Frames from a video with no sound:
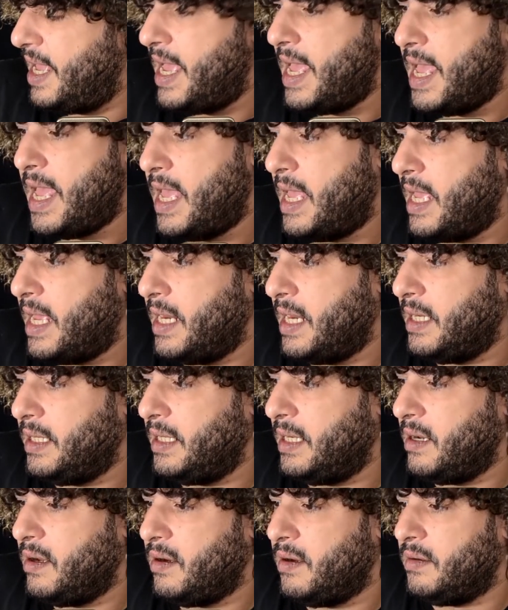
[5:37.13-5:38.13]
And,
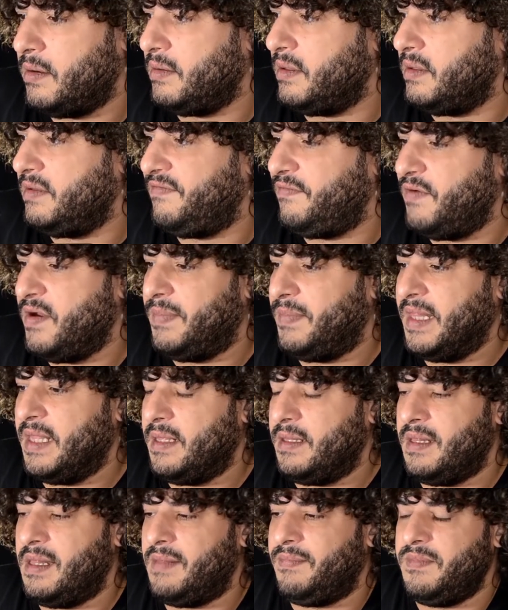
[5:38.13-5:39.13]
you know, if we play
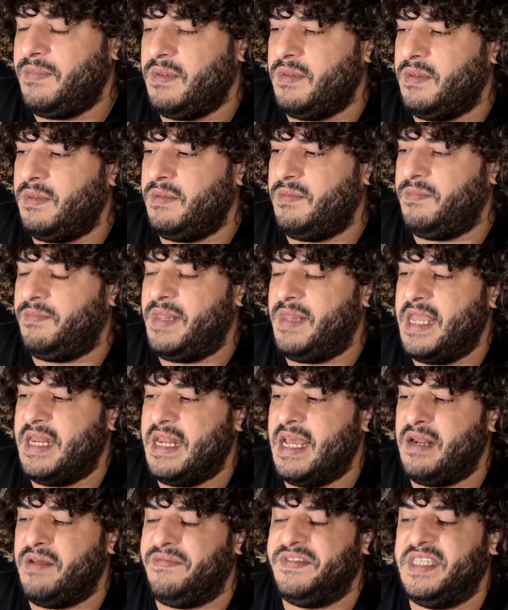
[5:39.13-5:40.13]

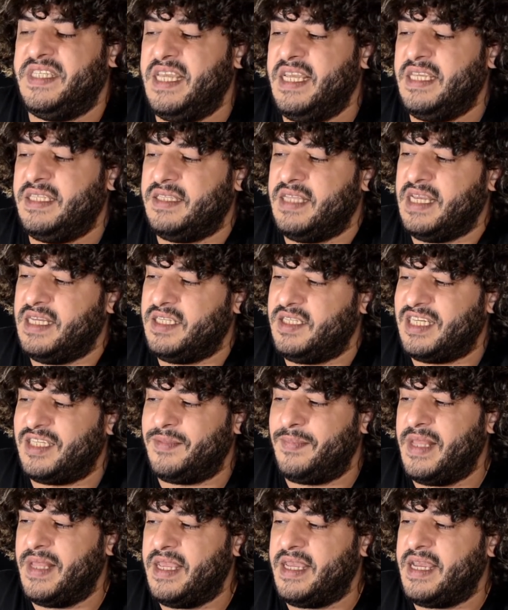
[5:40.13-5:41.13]
knight f6, they
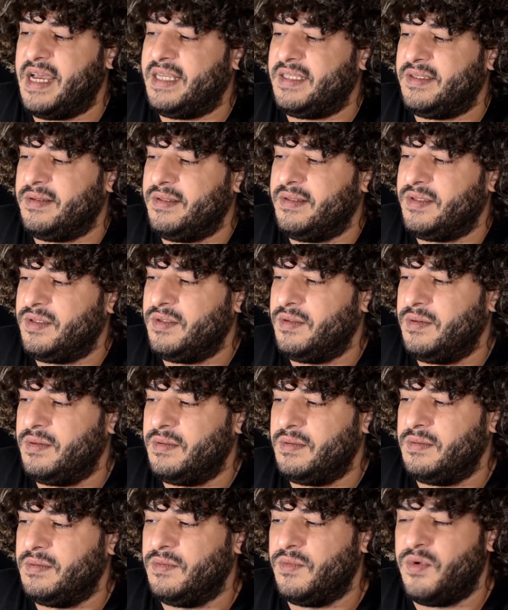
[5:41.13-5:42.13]
just play castles.
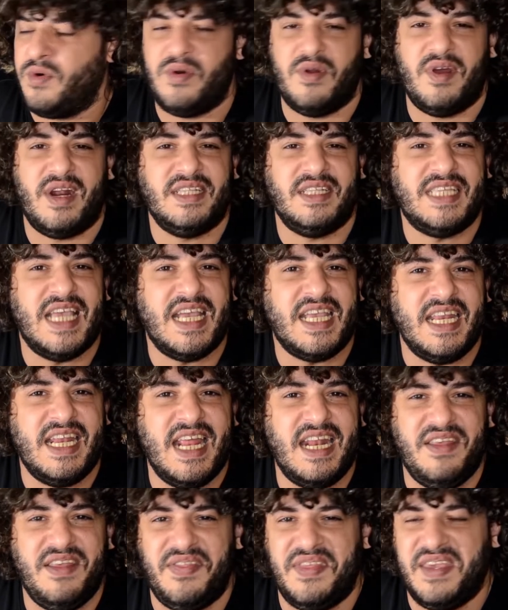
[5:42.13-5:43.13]
We're not attacking
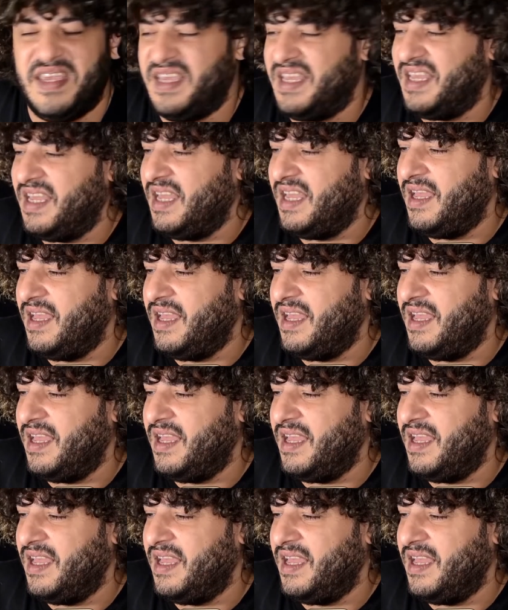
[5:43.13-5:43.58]
anything.